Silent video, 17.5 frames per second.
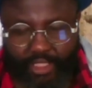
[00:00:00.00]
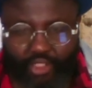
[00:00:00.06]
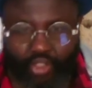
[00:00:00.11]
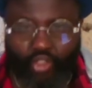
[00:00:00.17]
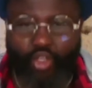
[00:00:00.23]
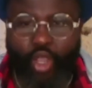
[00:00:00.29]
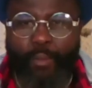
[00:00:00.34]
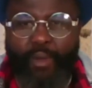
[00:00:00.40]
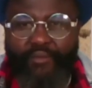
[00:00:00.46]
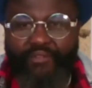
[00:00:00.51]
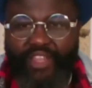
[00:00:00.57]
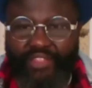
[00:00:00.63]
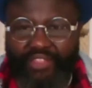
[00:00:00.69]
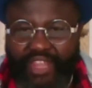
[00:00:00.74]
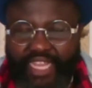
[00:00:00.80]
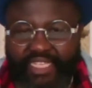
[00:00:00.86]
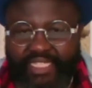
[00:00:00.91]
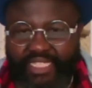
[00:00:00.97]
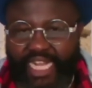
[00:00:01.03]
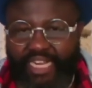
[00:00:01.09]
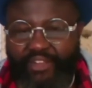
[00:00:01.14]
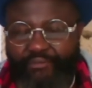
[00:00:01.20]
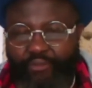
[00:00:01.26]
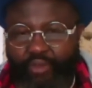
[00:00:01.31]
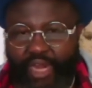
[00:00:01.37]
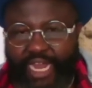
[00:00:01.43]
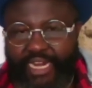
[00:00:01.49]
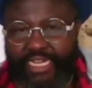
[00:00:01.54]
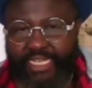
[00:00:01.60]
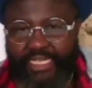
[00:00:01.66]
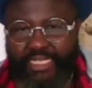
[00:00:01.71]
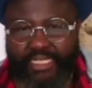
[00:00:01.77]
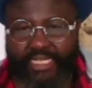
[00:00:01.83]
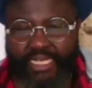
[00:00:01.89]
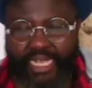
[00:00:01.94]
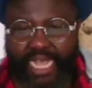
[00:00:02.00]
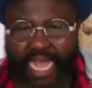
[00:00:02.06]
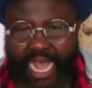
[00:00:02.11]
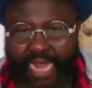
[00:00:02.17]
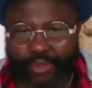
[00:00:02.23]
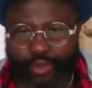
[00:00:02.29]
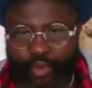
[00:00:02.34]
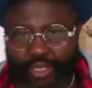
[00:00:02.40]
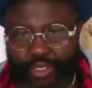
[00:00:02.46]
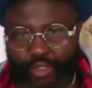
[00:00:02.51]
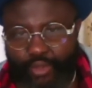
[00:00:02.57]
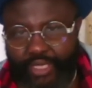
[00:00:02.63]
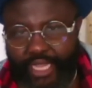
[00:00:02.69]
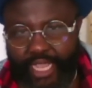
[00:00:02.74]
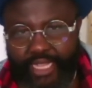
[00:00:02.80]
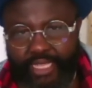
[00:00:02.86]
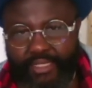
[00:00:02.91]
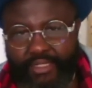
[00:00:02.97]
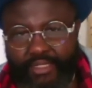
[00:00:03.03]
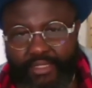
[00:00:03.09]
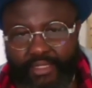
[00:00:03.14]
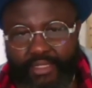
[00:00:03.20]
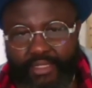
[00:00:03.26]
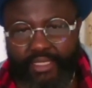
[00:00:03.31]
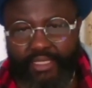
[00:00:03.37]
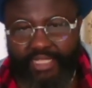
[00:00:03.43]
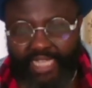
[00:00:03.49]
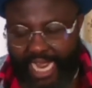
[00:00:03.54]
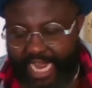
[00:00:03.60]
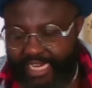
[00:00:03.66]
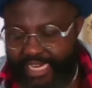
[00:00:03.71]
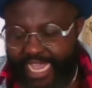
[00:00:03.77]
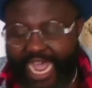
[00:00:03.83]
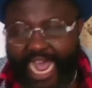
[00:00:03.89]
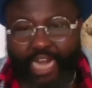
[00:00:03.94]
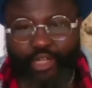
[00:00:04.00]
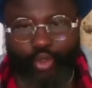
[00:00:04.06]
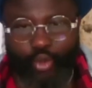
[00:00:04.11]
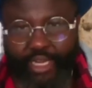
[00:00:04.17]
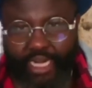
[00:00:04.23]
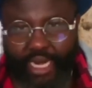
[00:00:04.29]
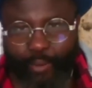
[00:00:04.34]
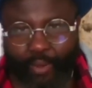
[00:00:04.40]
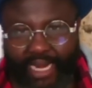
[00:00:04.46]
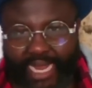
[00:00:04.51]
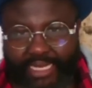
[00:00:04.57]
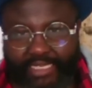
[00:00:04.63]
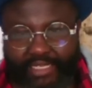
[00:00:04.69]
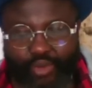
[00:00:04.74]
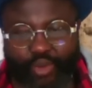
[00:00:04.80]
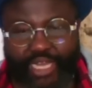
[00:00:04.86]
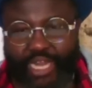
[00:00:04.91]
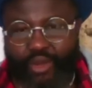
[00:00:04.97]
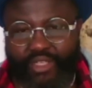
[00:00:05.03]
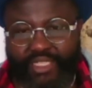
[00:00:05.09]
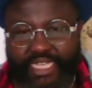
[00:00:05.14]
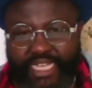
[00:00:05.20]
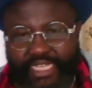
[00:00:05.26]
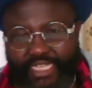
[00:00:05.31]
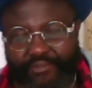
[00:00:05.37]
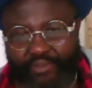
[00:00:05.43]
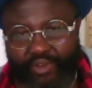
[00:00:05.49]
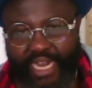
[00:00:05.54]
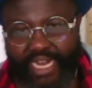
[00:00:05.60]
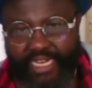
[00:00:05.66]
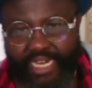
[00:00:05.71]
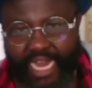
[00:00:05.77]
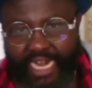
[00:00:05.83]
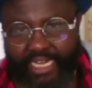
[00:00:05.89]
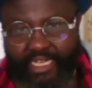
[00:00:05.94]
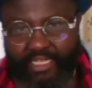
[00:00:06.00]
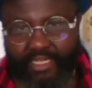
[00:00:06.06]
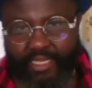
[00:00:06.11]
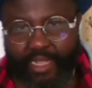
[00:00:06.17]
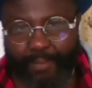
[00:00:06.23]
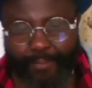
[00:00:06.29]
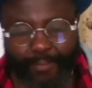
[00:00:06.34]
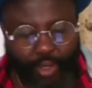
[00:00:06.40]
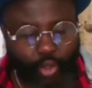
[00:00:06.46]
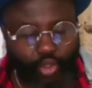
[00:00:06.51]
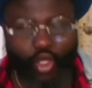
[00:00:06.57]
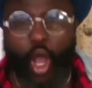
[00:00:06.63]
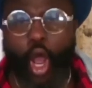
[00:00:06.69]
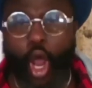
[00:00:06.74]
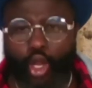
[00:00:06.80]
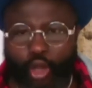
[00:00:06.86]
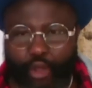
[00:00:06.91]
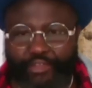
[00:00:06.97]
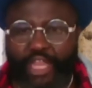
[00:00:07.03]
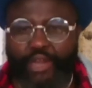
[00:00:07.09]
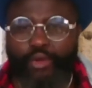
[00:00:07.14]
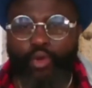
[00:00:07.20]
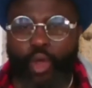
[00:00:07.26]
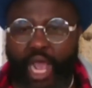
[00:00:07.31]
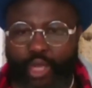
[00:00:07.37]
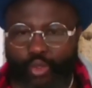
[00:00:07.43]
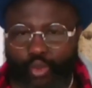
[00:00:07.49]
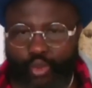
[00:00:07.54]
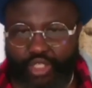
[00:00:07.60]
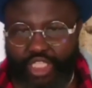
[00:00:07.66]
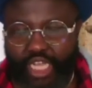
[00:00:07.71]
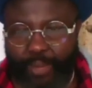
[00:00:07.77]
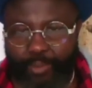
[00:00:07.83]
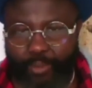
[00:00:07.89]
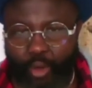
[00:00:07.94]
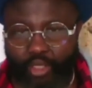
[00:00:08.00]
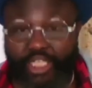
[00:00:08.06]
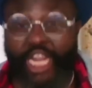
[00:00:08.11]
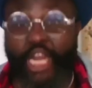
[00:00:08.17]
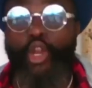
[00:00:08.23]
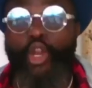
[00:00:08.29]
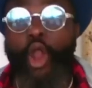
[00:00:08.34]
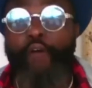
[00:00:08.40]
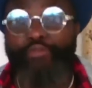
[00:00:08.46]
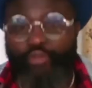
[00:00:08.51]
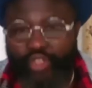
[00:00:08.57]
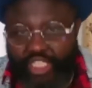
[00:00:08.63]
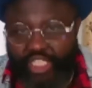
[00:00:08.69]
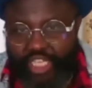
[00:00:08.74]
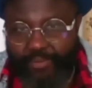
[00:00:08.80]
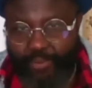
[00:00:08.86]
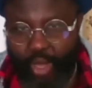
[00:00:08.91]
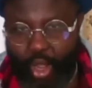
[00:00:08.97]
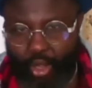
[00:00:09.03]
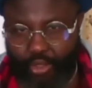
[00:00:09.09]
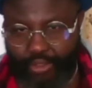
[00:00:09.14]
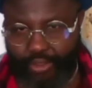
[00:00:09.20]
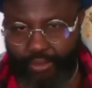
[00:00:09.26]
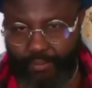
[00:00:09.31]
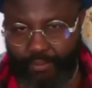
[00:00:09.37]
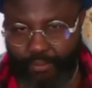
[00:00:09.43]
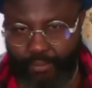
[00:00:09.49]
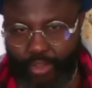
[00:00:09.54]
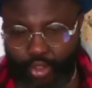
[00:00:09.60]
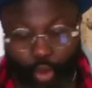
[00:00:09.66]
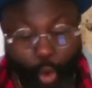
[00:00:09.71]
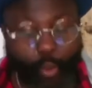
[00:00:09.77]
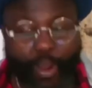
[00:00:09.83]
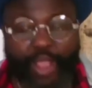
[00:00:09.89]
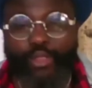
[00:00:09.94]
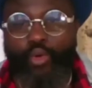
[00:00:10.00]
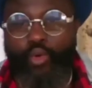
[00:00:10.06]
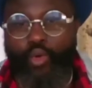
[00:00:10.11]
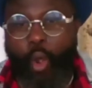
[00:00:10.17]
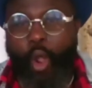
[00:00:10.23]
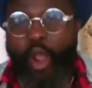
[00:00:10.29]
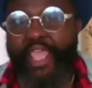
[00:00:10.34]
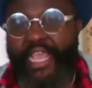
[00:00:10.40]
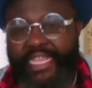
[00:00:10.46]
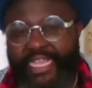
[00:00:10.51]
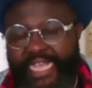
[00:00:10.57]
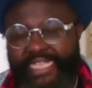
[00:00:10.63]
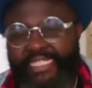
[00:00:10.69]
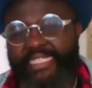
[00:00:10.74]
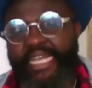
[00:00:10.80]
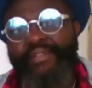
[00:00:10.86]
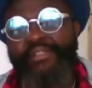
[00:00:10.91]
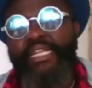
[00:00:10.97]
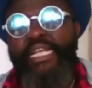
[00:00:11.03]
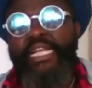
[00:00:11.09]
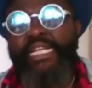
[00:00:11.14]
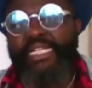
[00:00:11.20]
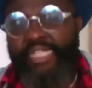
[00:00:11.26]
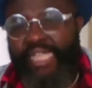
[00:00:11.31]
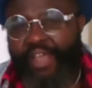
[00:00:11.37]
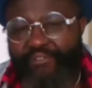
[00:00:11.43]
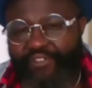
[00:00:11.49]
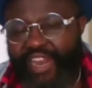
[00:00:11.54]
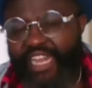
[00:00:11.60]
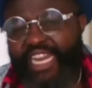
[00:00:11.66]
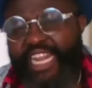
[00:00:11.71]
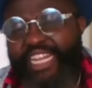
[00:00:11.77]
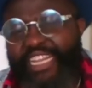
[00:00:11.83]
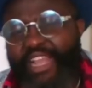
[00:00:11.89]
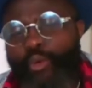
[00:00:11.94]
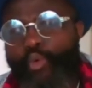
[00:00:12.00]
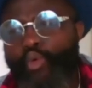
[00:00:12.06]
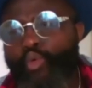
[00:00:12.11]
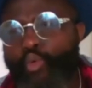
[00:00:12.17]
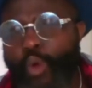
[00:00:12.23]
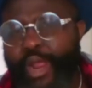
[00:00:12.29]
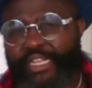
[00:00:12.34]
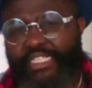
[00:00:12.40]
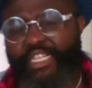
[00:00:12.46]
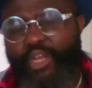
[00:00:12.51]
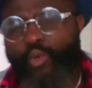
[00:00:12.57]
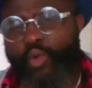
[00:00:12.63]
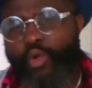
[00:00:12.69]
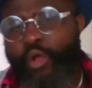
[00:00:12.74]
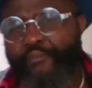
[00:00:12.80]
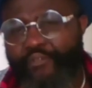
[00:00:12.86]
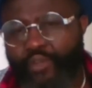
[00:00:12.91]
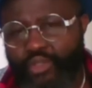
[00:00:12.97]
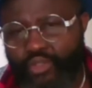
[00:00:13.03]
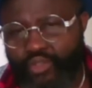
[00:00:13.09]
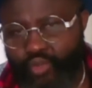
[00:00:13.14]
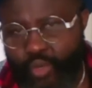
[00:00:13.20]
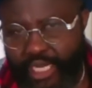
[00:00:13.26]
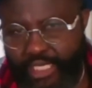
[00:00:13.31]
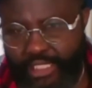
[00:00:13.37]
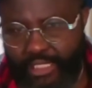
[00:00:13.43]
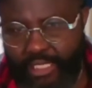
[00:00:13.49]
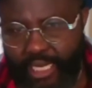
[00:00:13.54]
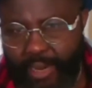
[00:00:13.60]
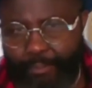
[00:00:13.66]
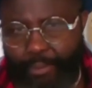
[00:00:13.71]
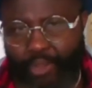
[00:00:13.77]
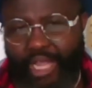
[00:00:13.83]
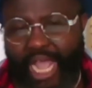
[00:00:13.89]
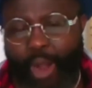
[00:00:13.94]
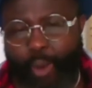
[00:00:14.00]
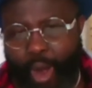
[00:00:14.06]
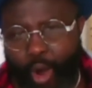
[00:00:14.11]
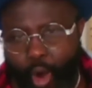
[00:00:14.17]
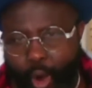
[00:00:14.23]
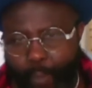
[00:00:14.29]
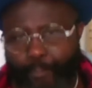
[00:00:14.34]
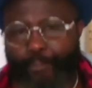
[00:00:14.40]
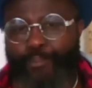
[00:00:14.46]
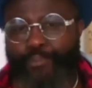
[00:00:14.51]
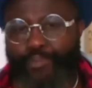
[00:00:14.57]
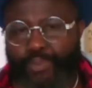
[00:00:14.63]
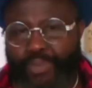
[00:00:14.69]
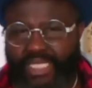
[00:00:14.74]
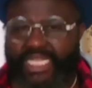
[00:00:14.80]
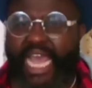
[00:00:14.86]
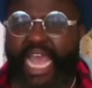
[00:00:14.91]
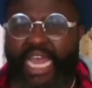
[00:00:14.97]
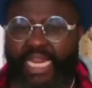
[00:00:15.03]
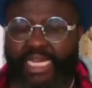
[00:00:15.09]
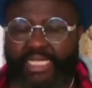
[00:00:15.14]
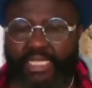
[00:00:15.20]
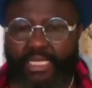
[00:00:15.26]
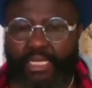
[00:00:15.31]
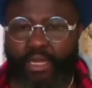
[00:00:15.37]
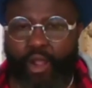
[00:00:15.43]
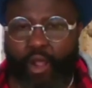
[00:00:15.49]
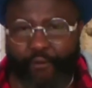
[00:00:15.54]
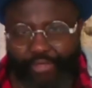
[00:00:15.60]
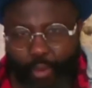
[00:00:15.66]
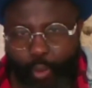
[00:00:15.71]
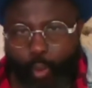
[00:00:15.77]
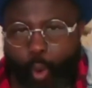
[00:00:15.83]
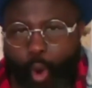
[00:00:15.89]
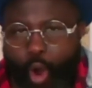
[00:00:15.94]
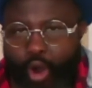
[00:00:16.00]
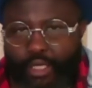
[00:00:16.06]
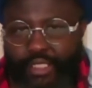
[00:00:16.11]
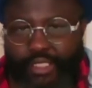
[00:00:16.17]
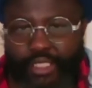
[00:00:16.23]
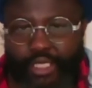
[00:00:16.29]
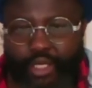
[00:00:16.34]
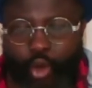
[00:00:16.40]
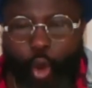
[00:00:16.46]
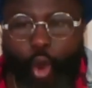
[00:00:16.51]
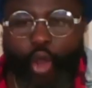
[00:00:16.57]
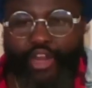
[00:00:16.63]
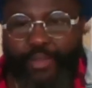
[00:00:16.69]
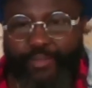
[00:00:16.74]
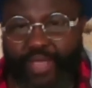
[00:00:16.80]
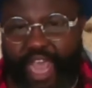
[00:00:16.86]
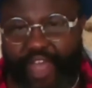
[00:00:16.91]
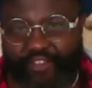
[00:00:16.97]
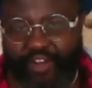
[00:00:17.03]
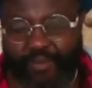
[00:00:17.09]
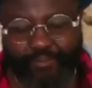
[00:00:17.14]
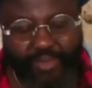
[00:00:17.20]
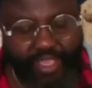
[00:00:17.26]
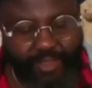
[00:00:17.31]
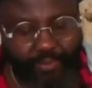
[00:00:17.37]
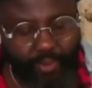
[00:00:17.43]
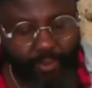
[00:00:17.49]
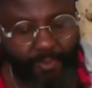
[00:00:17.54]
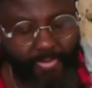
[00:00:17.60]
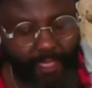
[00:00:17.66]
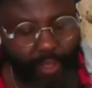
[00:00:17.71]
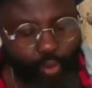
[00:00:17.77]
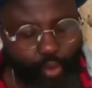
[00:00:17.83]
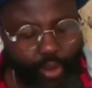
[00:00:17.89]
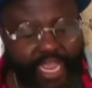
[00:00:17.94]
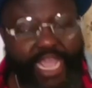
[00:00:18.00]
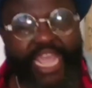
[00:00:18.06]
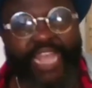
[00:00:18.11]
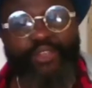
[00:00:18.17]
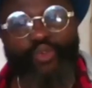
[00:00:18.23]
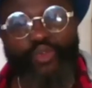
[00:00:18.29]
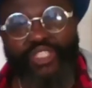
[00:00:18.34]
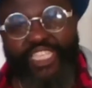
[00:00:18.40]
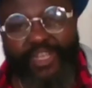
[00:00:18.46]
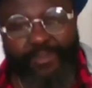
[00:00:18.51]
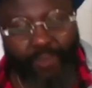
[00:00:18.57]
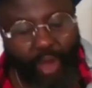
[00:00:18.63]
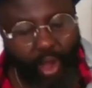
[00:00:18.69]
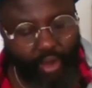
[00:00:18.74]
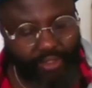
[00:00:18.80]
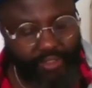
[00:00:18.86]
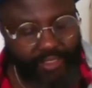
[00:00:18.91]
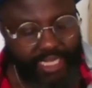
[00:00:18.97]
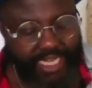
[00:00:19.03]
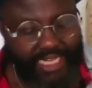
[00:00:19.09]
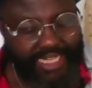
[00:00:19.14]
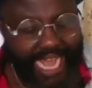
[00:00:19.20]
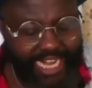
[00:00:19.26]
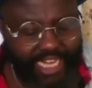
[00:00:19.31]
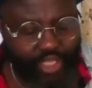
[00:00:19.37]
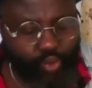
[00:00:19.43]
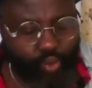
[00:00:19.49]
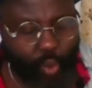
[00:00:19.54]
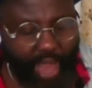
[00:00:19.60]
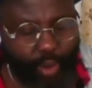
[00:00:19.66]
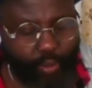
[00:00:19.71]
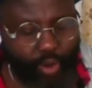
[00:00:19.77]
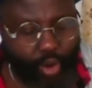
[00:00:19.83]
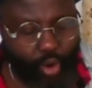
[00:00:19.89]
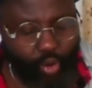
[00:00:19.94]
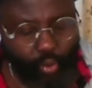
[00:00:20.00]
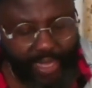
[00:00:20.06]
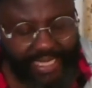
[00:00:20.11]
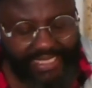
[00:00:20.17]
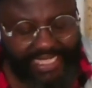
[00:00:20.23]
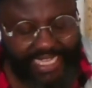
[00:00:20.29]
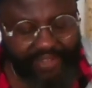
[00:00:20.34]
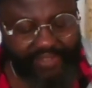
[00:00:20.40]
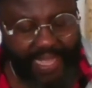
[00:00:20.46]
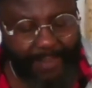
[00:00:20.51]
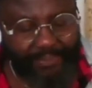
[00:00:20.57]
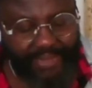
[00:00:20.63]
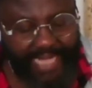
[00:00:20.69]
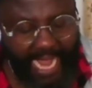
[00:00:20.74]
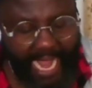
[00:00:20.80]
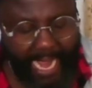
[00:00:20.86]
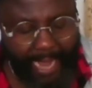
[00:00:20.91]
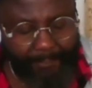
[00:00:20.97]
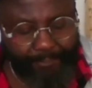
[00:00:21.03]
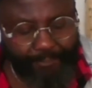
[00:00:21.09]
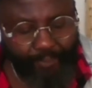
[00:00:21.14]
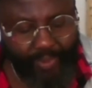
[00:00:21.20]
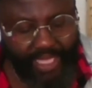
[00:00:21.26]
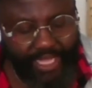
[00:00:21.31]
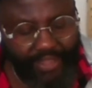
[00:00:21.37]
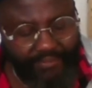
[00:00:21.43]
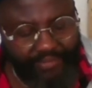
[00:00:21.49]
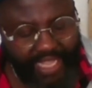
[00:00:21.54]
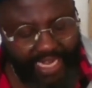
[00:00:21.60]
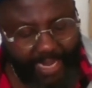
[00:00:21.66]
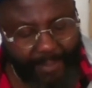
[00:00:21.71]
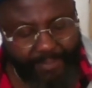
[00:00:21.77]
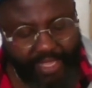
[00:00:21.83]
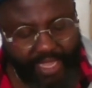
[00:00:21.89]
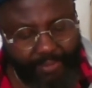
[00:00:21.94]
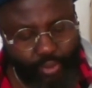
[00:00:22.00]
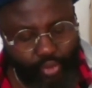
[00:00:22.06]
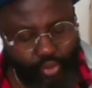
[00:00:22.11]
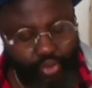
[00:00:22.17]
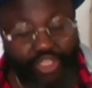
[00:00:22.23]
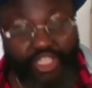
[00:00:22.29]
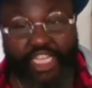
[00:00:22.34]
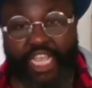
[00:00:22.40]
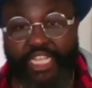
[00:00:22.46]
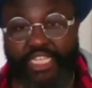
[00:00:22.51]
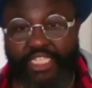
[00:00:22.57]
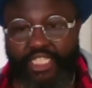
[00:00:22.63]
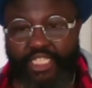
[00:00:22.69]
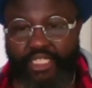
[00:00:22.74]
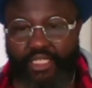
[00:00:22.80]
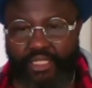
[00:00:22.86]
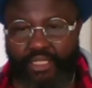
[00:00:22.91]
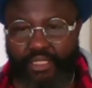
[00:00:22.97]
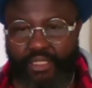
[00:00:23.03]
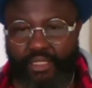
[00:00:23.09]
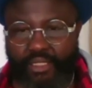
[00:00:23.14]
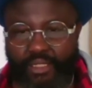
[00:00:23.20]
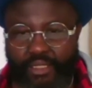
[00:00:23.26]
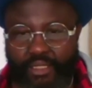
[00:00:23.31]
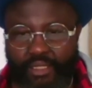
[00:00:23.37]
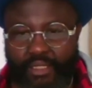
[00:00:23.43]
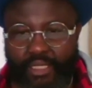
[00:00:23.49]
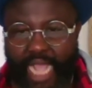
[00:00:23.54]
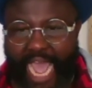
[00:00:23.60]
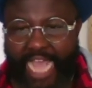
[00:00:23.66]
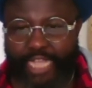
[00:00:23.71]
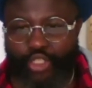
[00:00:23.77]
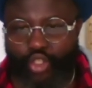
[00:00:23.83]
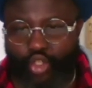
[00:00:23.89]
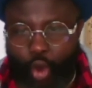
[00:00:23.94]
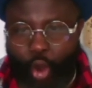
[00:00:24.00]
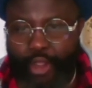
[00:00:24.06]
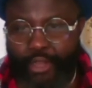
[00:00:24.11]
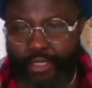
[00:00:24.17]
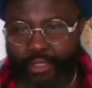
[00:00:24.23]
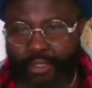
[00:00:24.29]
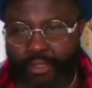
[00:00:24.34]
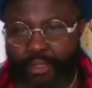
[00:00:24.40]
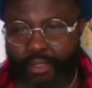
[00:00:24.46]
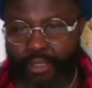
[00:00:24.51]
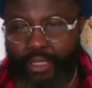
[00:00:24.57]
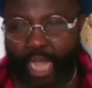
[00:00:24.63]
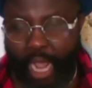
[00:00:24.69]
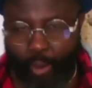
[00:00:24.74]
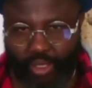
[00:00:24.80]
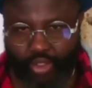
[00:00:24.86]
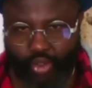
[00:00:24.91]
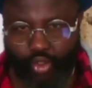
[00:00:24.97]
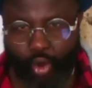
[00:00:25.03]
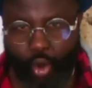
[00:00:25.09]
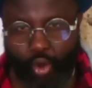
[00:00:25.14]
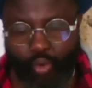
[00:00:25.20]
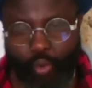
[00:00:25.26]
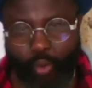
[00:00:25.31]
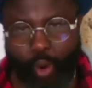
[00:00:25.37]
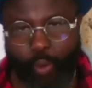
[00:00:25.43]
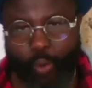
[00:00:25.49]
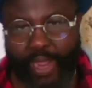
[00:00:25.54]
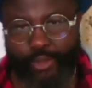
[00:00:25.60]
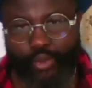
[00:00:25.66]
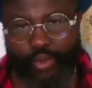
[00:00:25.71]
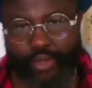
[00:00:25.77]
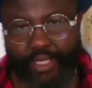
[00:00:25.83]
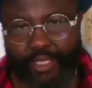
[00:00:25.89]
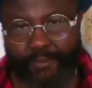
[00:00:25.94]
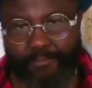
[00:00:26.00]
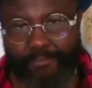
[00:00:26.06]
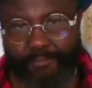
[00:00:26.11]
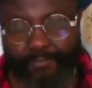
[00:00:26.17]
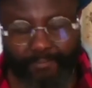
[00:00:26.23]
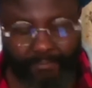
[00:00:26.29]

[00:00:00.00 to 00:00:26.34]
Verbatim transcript: Some of the things that the Fulanis are doing today, that they are doing in our land, you cannot see it in Fulani land. Because all of them know how to share blood. They love to see blood. So when you go against them, definitely they won't wait. They will come for you straight. But our own side of the world called the Biafran people. We hate to see blood. That is why we always give them time if they can be able to change and join our struggle, what we're doing.